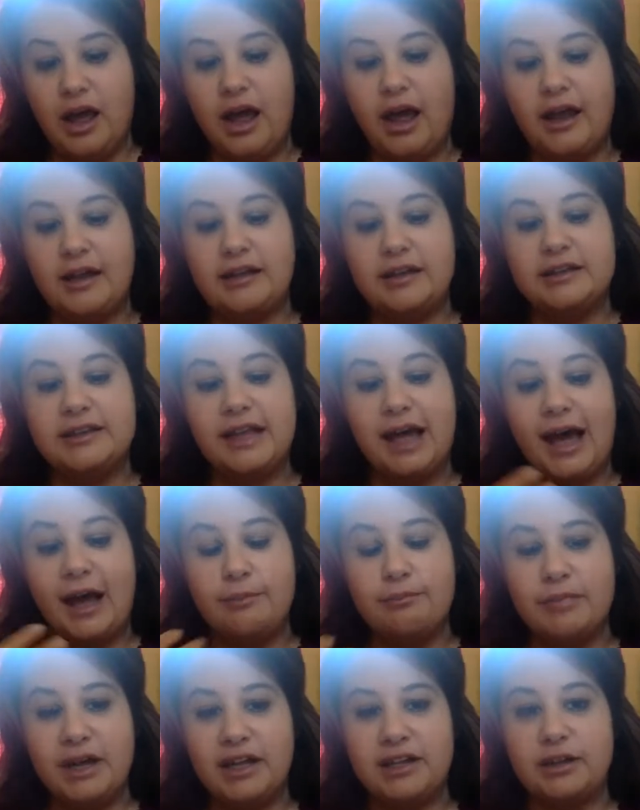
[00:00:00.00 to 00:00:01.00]
And
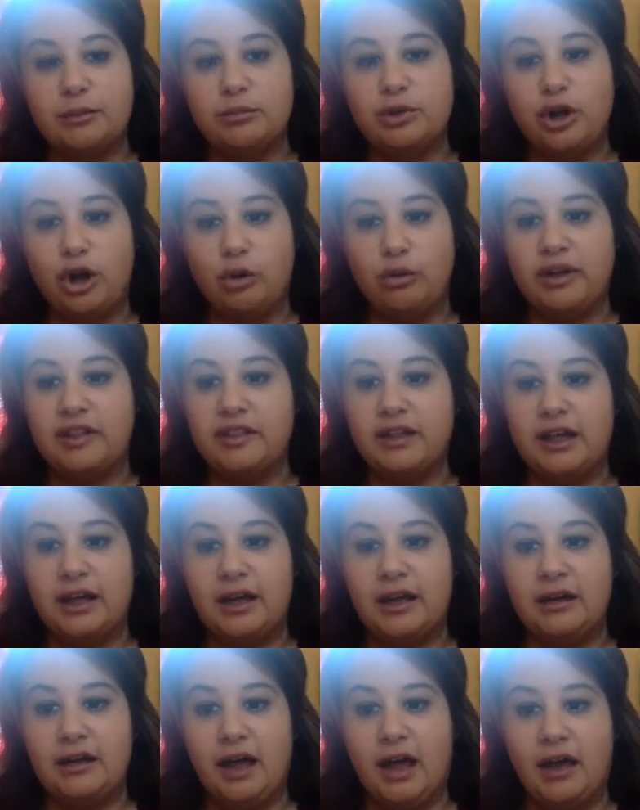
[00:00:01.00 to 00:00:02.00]
that made them go
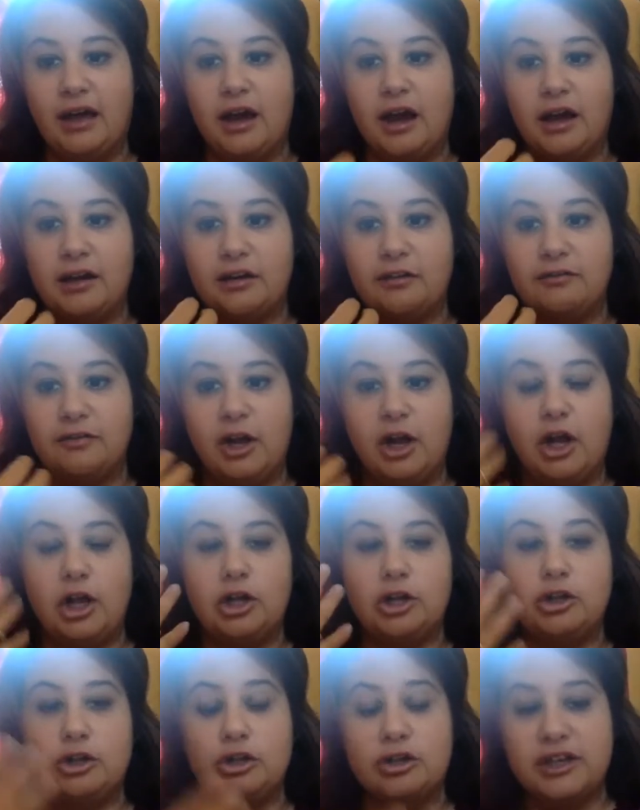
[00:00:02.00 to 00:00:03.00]
within and kind of
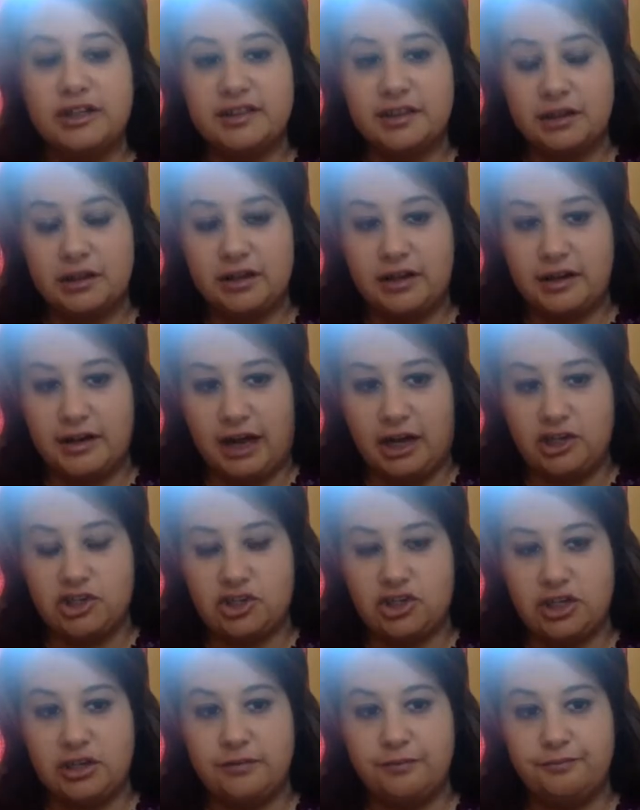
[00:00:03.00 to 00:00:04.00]
look at the
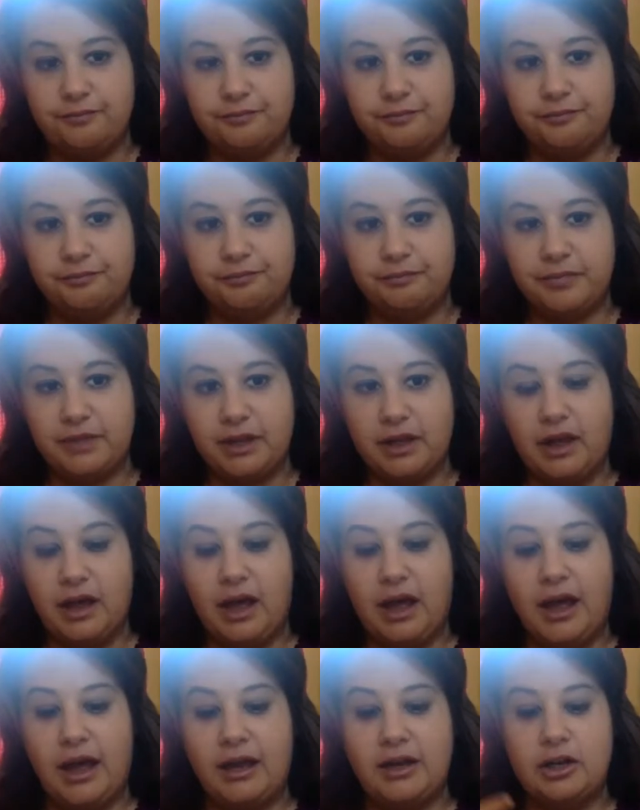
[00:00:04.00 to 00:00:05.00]
connection
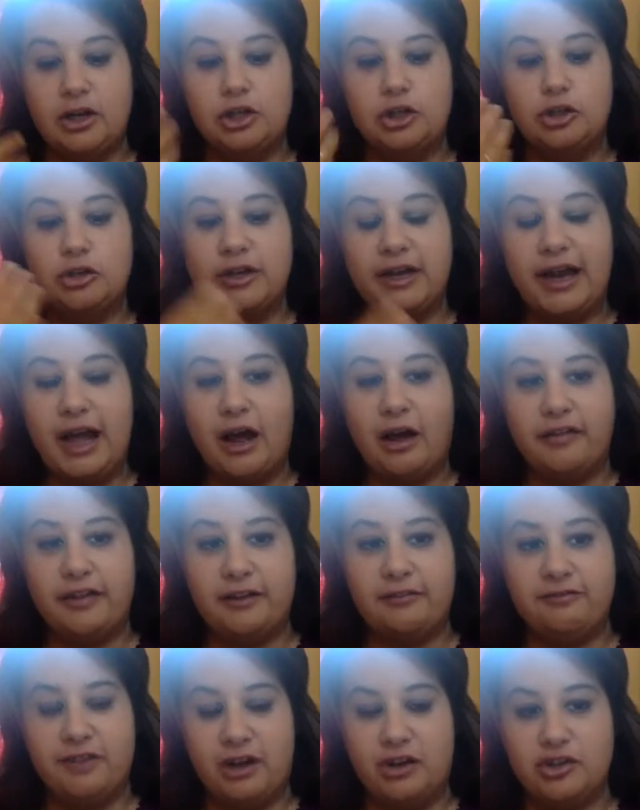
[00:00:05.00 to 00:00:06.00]
and look at how
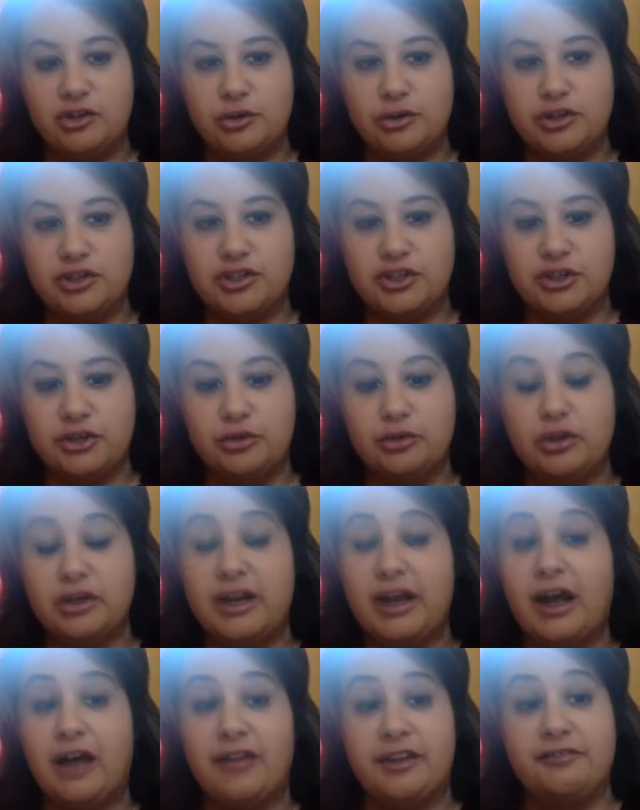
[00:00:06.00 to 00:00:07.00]
they felt towards you, look
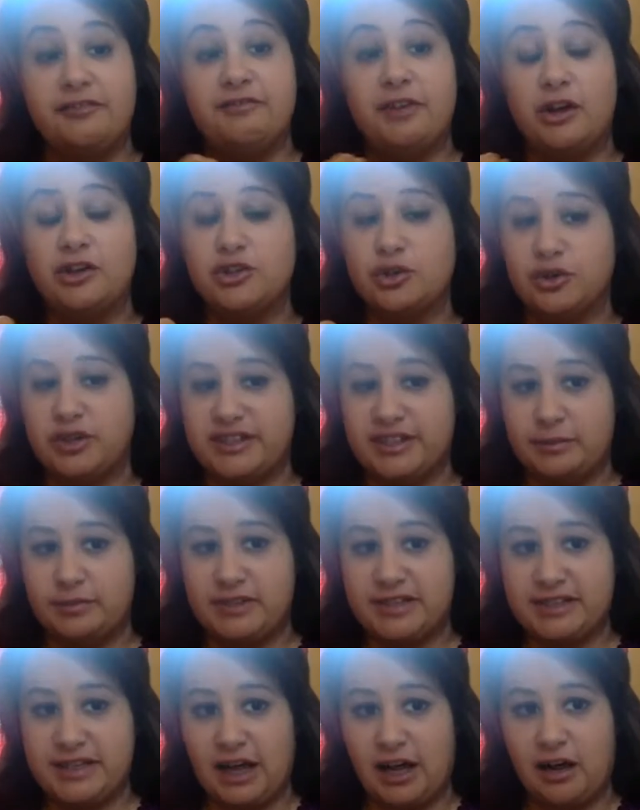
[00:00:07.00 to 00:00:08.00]
at how they felt towards
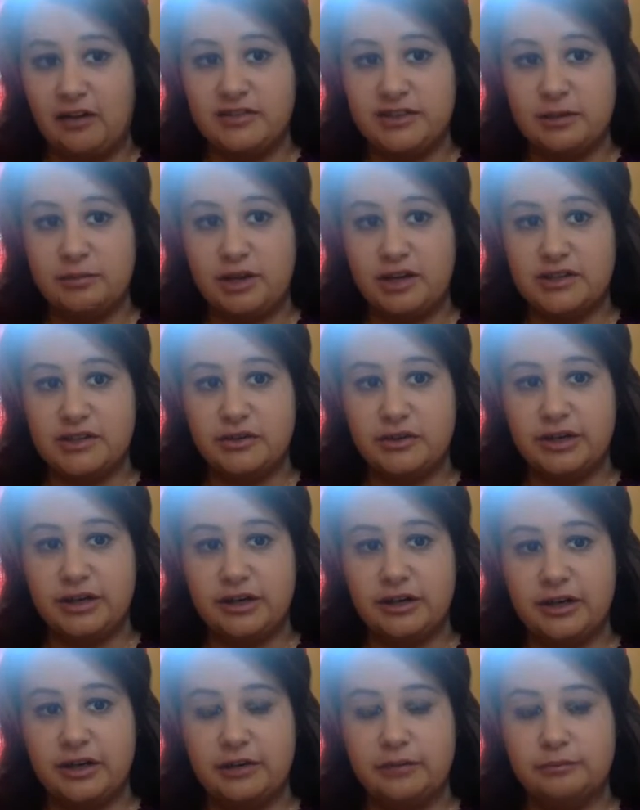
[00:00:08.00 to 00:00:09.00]
themselves, I'm also
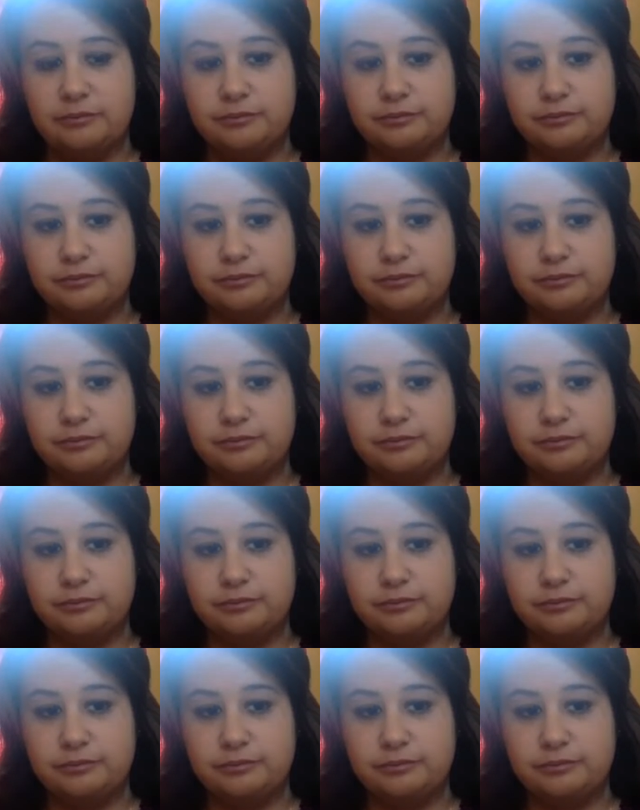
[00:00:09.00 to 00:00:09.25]
hearing,